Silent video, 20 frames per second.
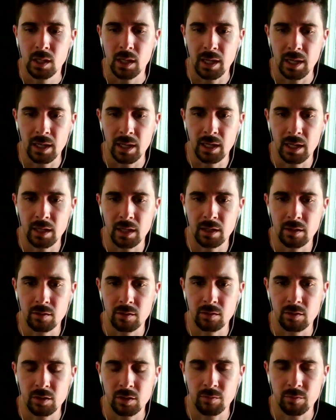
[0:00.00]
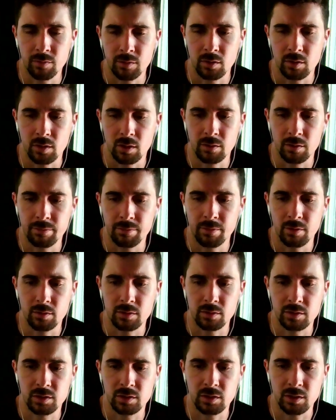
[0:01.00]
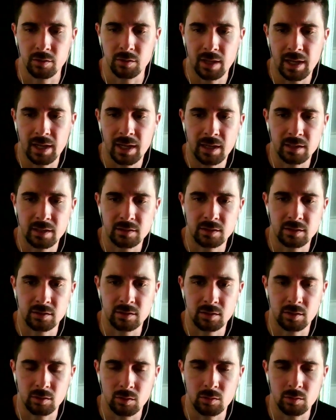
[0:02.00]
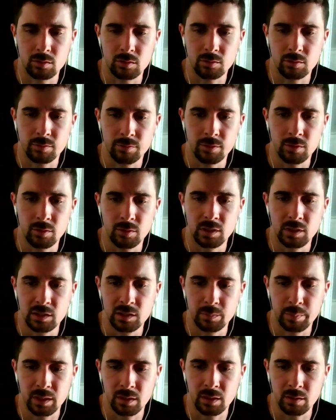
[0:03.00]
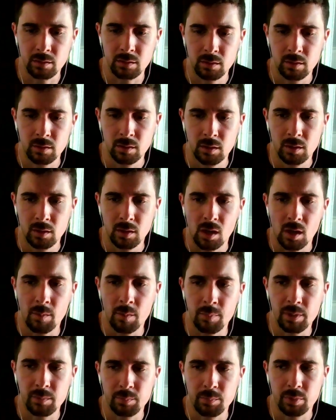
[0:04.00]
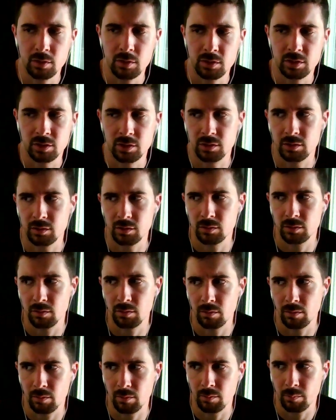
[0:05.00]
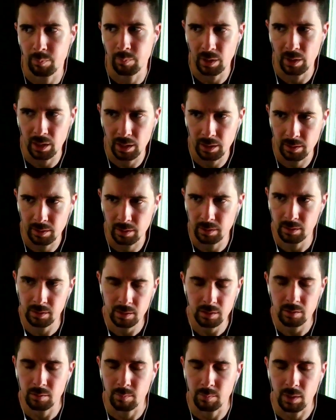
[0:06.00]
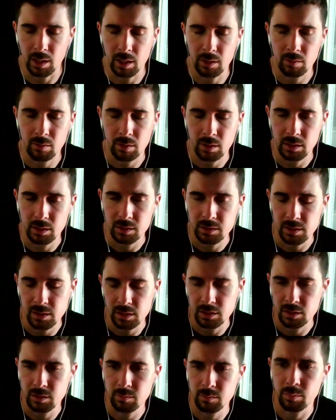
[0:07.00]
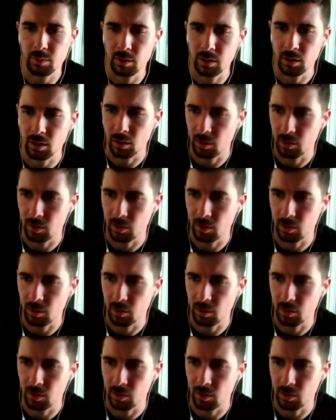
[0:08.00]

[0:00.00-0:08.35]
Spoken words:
And for a lot of folks, the access to local food has been a big push by, my organization, but